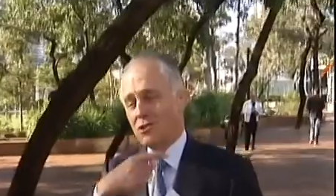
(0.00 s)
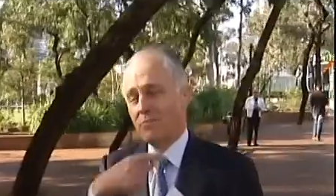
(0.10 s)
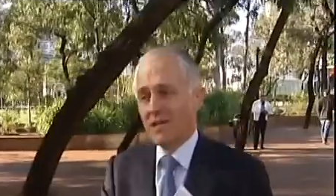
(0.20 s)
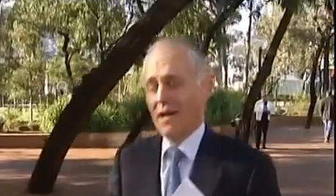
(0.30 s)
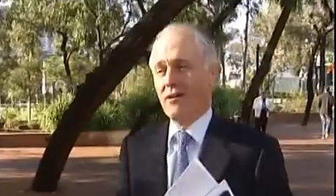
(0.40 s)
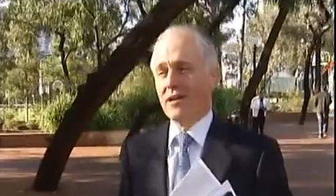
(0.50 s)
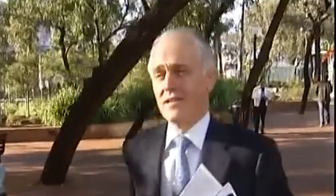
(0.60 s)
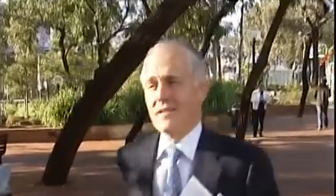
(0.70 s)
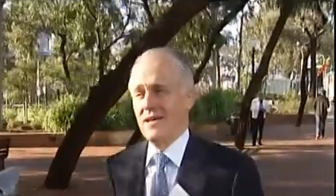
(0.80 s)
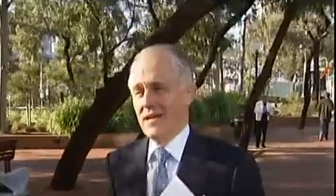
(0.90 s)
should be going
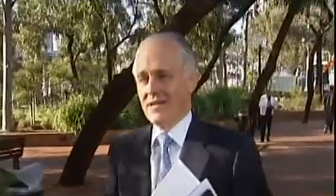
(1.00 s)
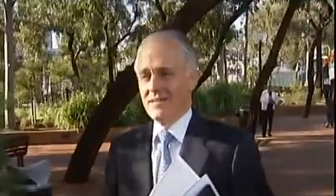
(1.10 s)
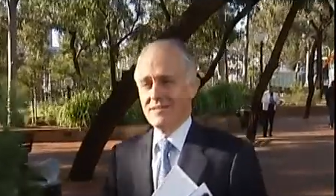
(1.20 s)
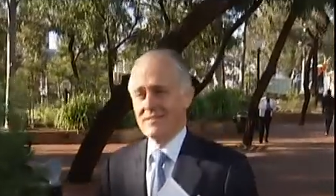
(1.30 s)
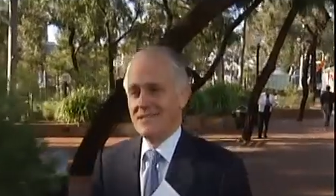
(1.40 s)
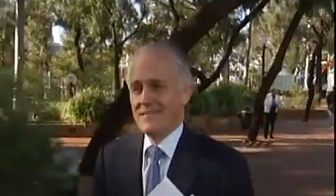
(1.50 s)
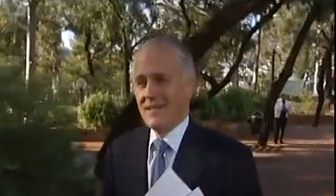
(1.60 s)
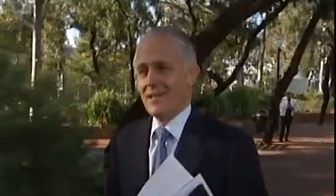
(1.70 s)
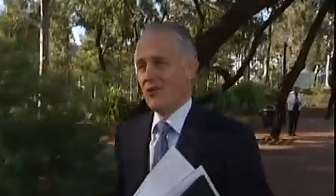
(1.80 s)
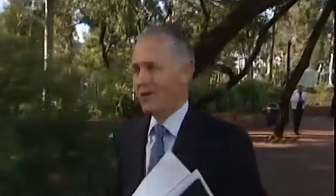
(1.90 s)
in there
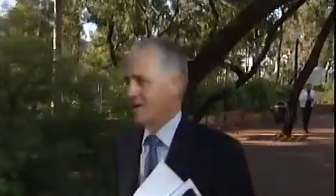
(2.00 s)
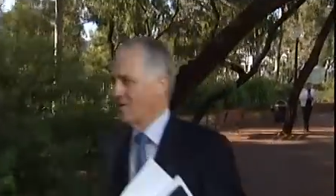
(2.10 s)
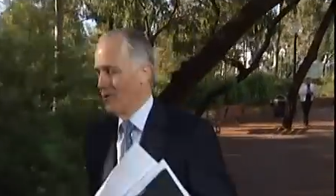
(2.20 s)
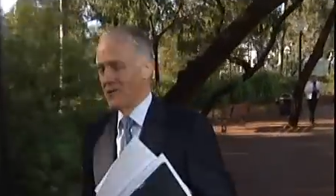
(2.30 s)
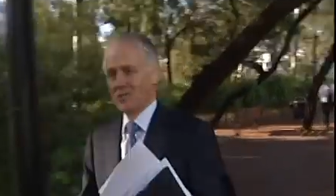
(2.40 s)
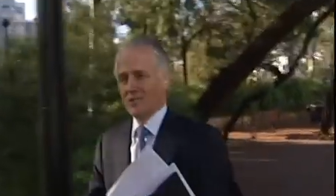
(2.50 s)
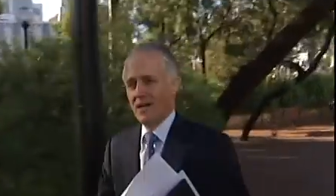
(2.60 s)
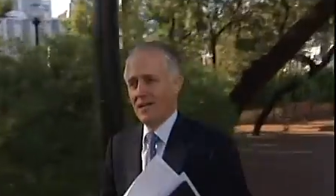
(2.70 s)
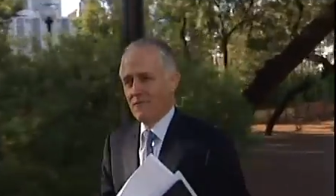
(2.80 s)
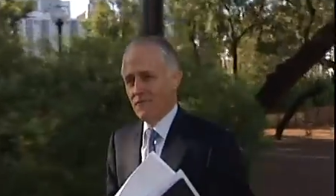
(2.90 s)
and looking at what
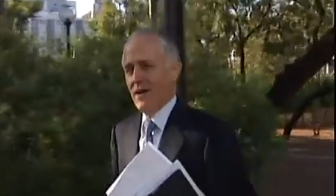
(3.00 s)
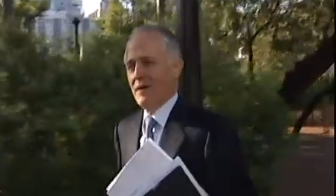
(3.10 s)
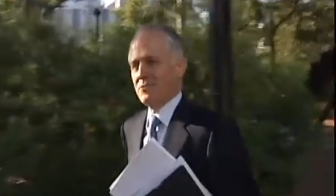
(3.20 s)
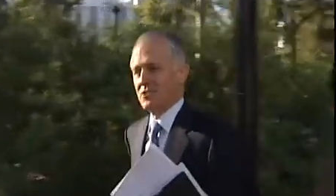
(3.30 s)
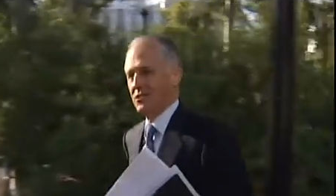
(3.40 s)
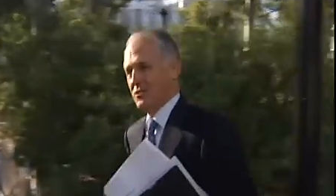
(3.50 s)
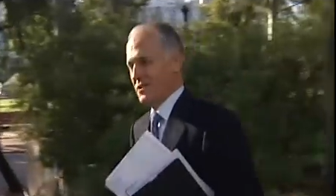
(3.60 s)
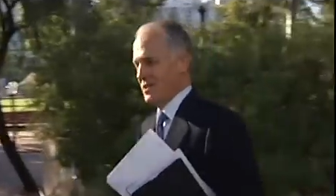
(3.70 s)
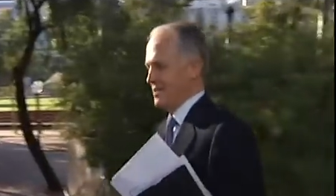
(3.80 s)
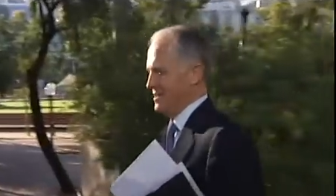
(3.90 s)
Australian farmers are
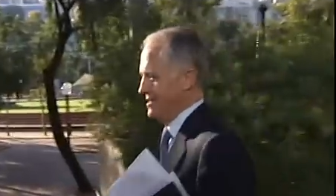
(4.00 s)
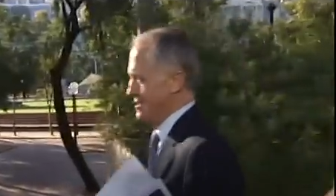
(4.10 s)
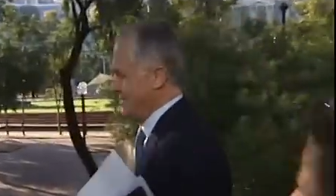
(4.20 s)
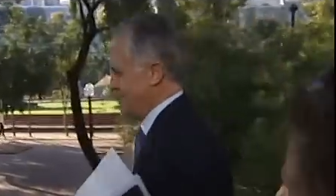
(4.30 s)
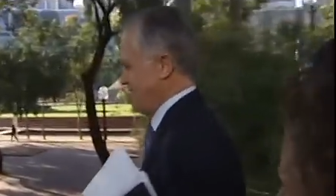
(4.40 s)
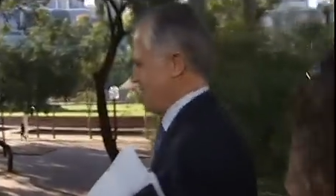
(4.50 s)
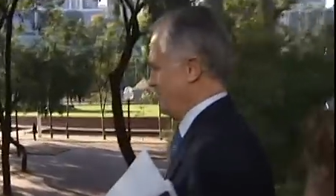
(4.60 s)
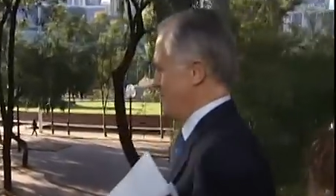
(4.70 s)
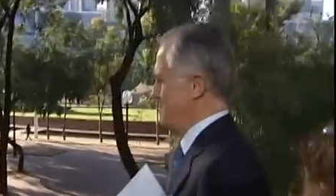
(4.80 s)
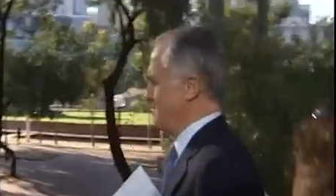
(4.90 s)
doing
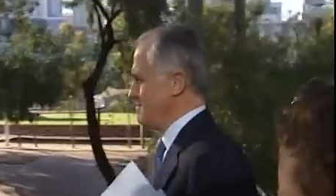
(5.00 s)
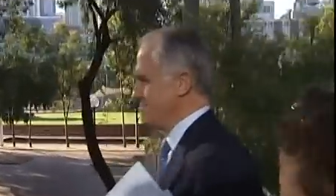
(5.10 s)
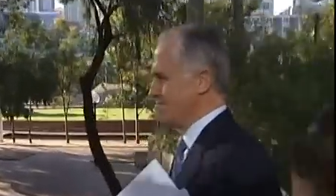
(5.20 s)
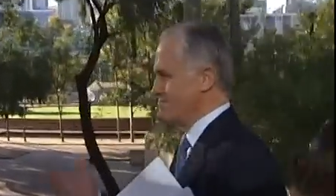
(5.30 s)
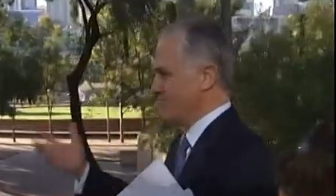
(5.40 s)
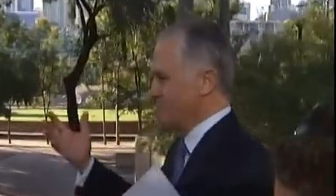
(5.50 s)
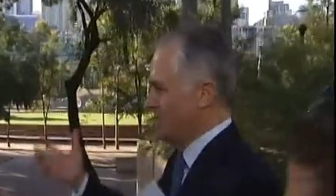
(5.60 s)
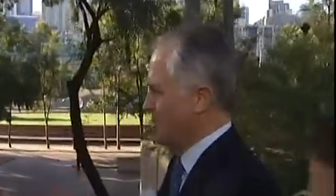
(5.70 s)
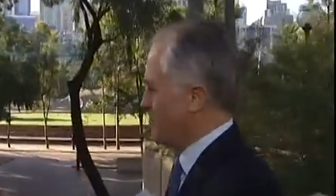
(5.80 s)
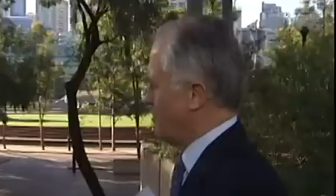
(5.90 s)
to... you
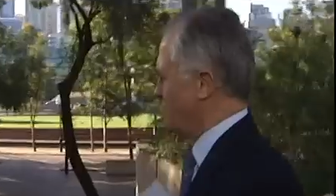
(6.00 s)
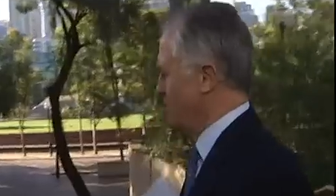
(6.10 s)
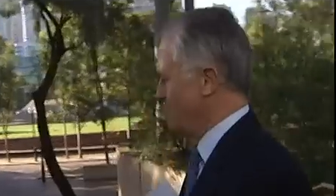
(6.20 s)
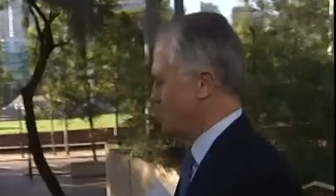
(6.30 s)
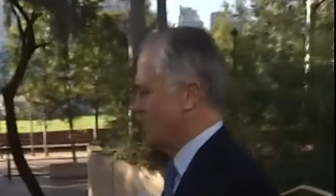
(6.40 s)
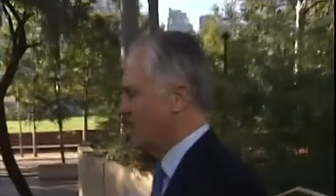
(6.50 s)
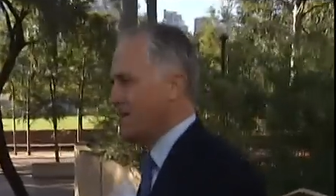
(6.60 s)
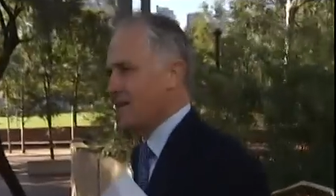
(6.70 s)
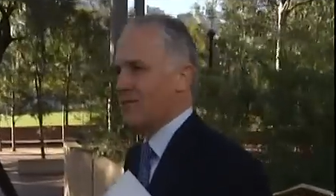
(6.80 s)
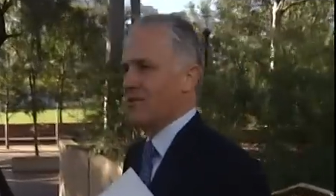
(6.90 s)
know, produce
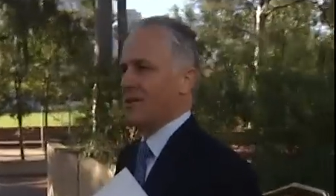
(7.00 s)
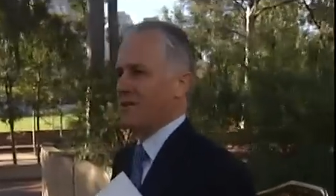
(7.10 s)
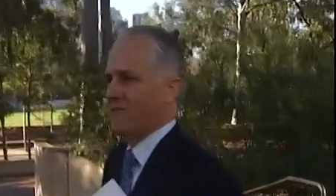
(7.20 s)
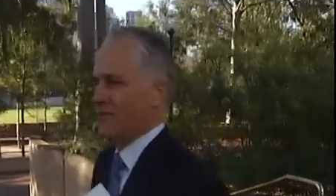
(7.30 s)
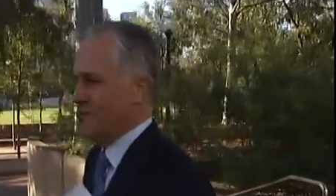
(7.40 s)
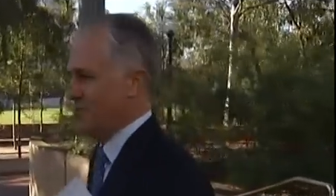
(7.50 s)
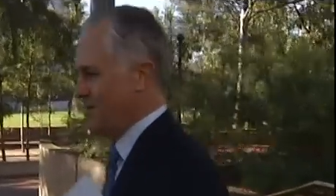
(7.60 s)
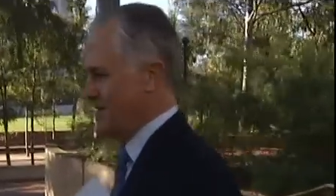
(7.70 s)
clean, green food.